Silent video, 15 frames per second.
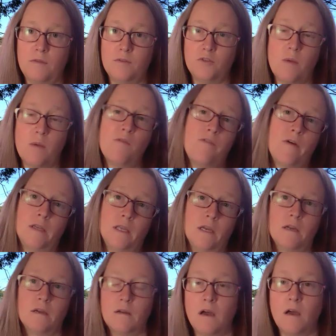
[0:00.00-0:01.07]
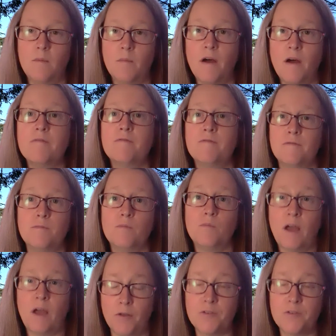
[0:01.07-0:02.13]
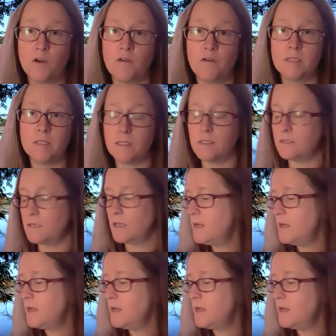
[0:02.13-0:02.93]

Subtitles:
tribal funding of health services.